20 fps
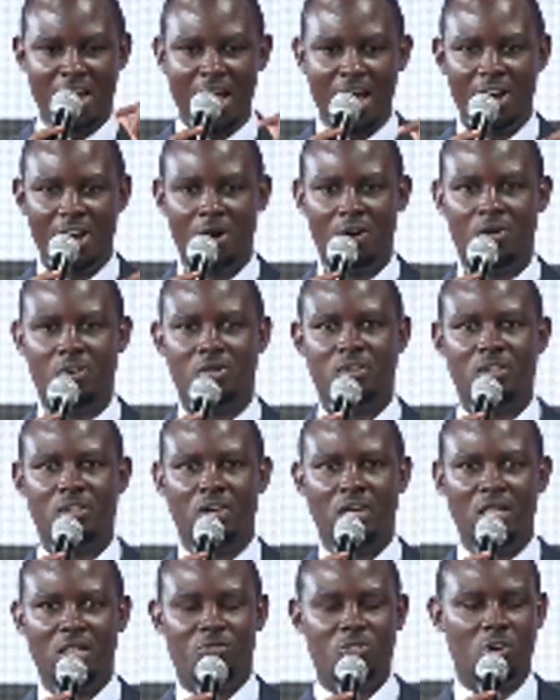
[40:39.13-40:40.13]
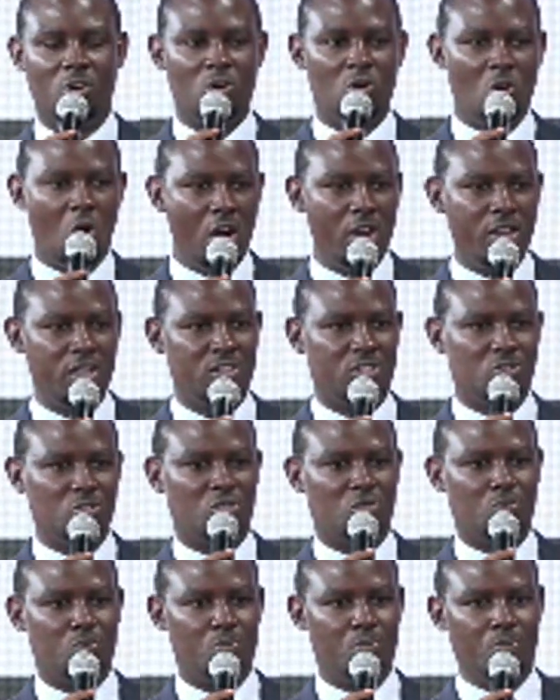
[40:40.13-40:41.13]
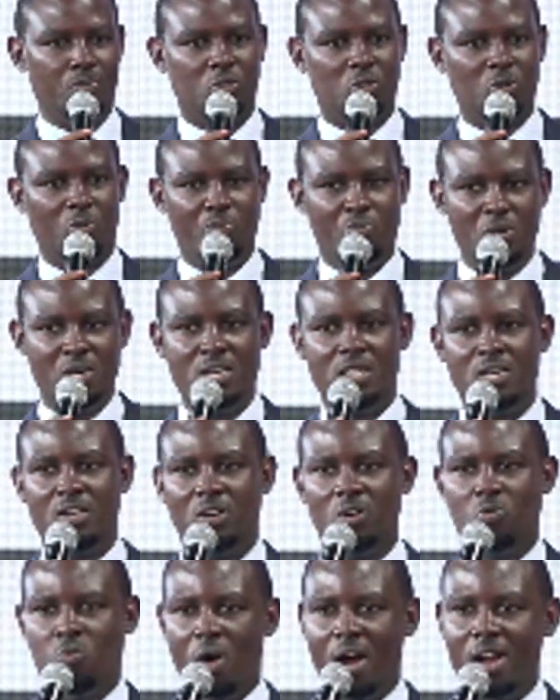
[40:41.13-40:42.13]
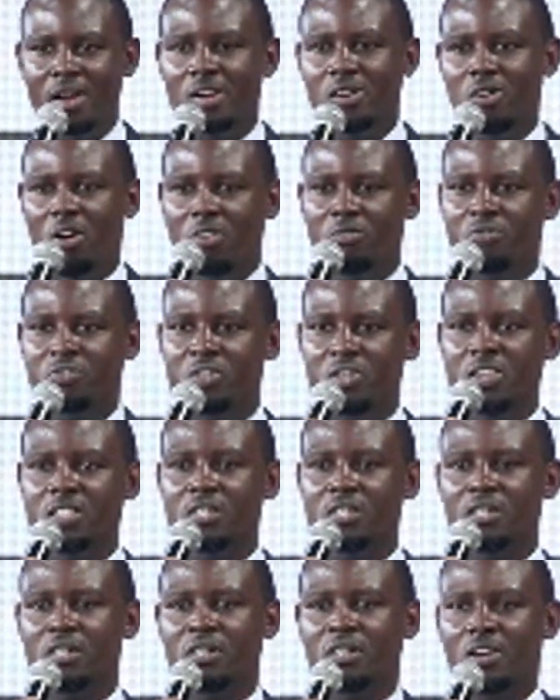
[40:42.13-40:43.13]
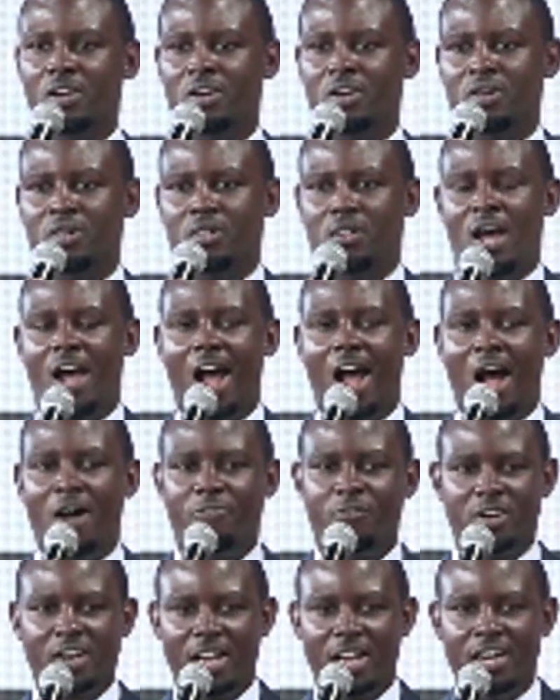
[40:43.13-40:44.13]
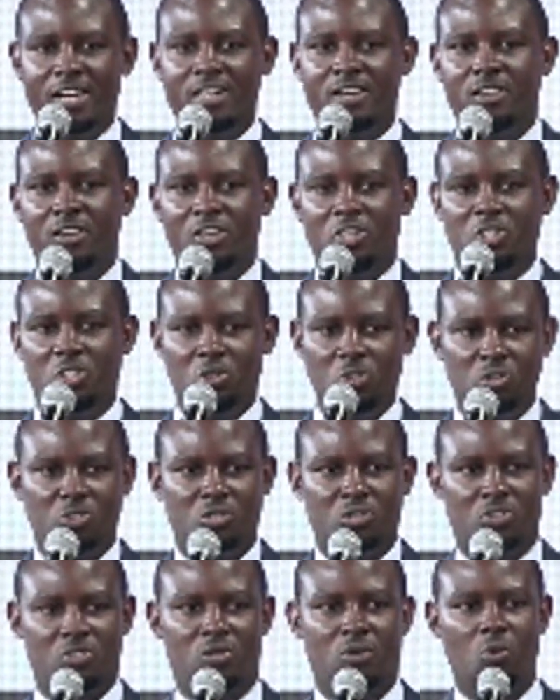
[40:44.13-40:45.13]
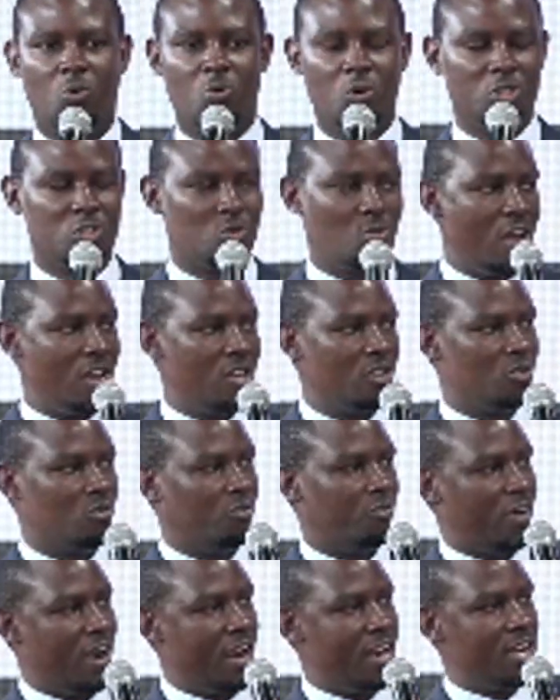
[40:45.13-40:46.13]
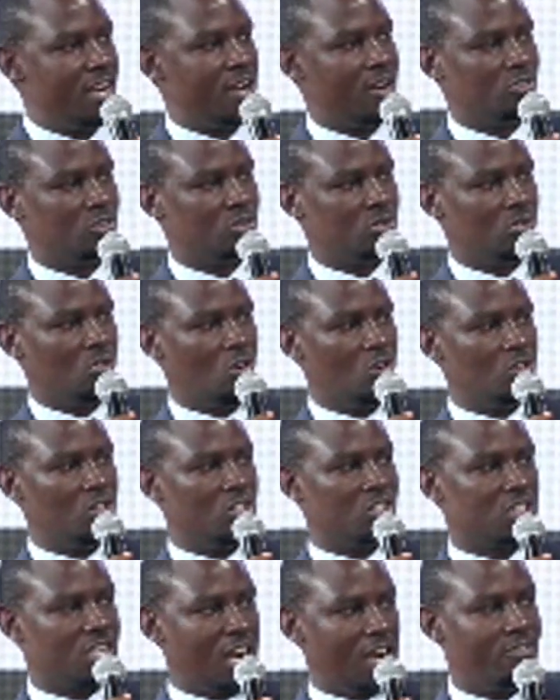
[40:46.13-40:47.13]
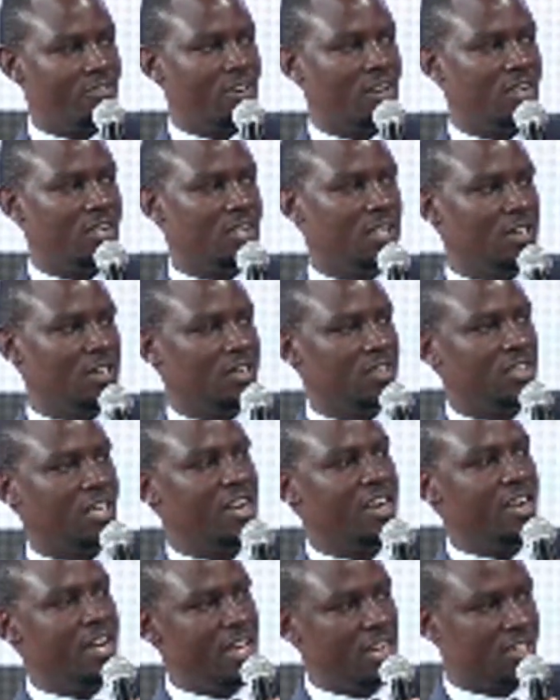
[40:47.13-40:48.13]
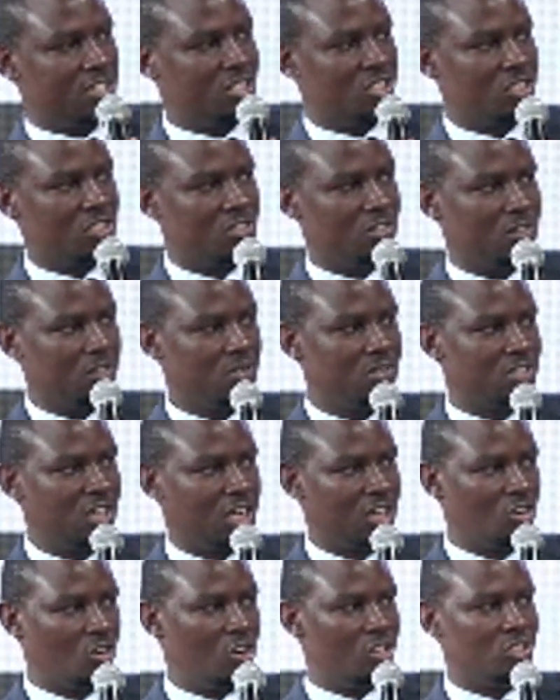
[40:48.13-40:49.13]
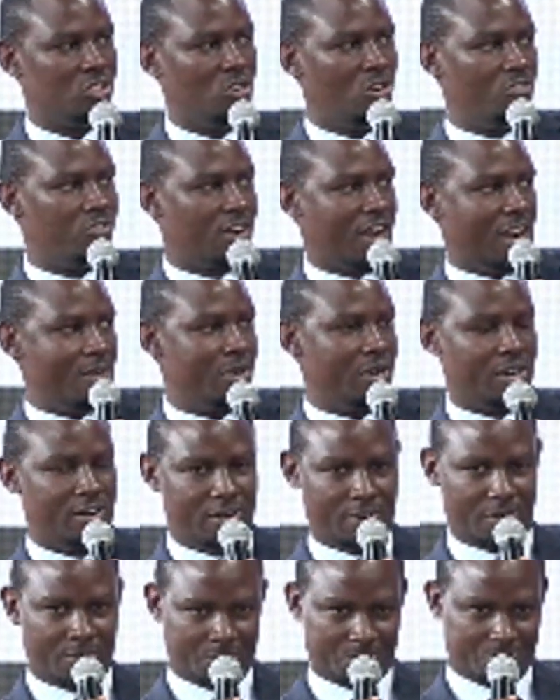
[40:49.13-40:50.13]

But now, if you're going to be one African youth who is going to find out or discover the next tech camera,